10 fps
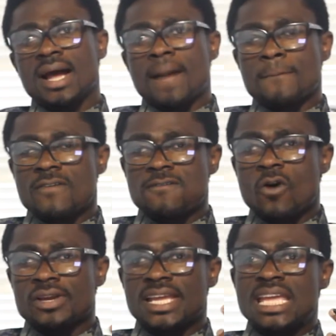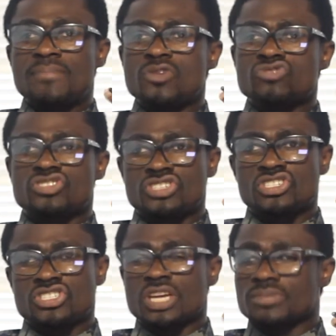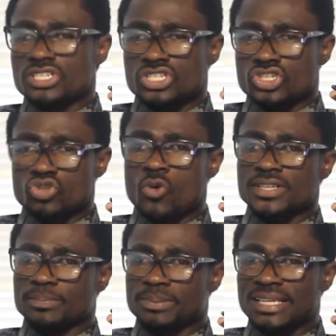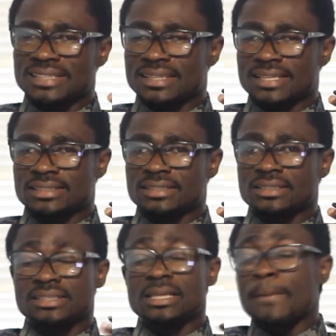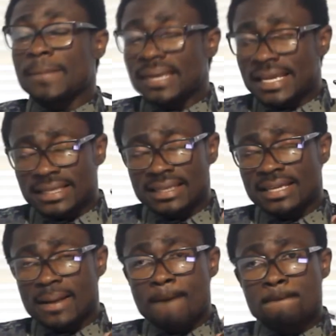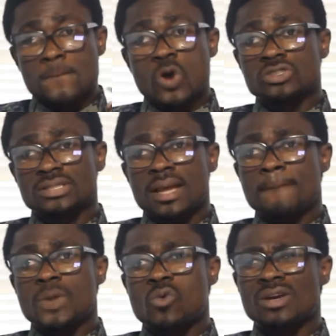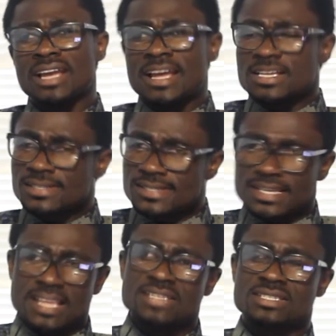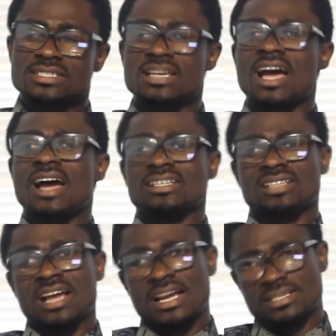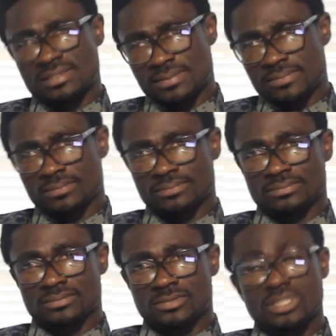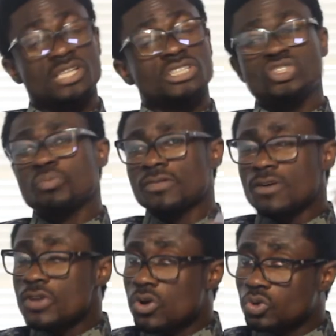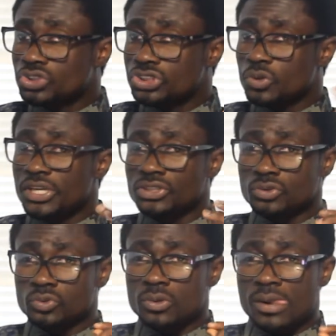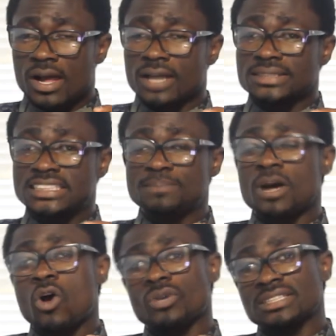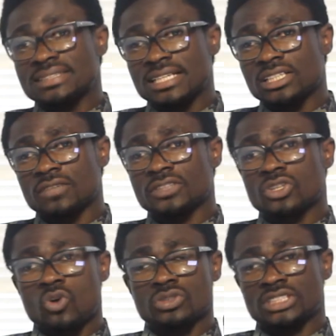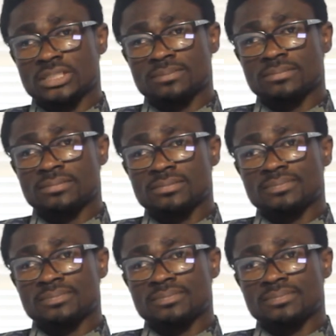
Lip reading: Before the immune system destroys the platelet must be what? Sensitized, guys. So before we continue into a deeper understanding of this concept,